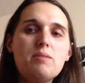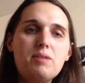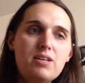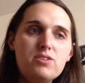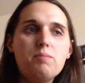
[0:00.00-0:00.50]
him
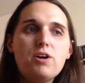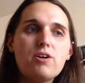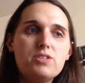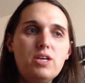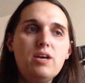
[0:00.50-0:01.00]
and ends up
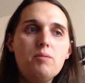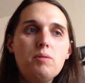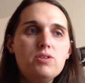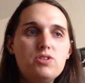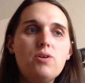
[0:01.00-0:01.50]
cursing him.
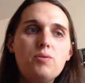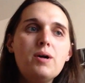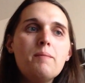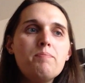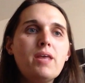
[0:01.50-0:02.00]
And so,
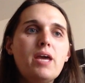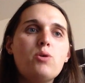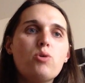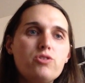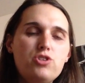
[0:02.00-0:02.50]
in
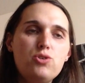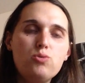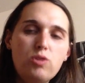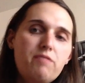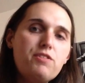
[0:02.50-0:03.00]
order to
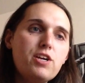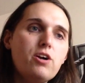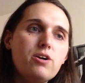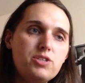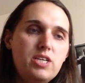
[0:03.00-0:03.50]
lift the
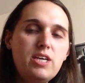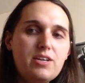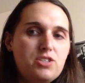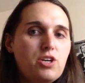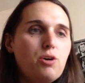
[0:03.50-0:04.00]
curse, he
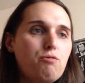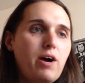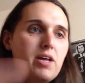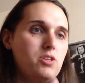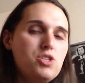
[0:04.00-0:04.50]
has to go
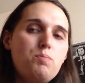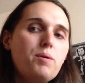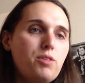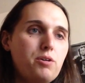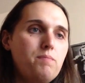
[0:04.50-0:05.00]
find the,
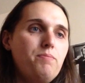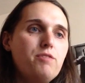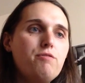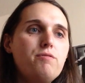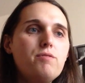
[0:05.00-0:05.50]
sp- the
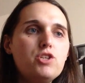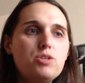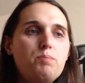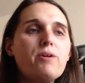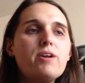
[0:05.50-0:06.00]
f-
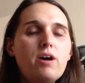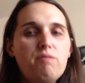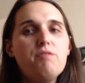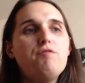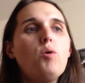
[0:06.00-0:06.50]
spirit of
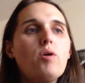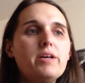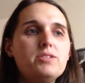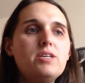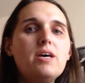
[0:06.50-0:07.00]
the
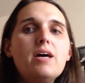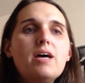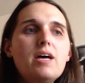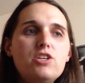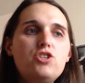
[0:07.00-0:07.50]
forest
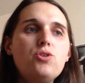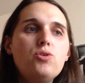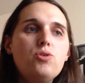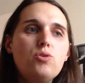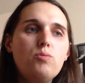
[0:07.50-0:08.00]

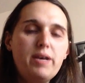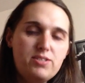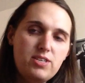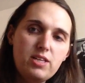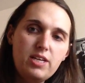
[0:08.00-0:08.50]
to
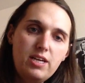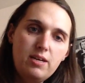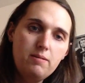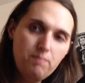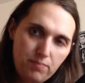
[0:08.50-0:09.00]

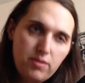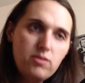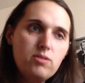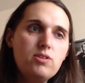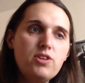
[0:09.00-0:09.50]
basically
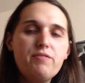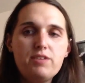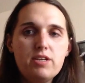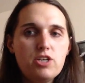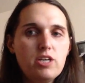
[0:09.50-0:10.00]

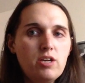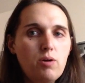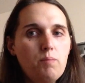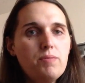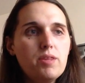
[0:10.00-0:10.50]
lift this, you know,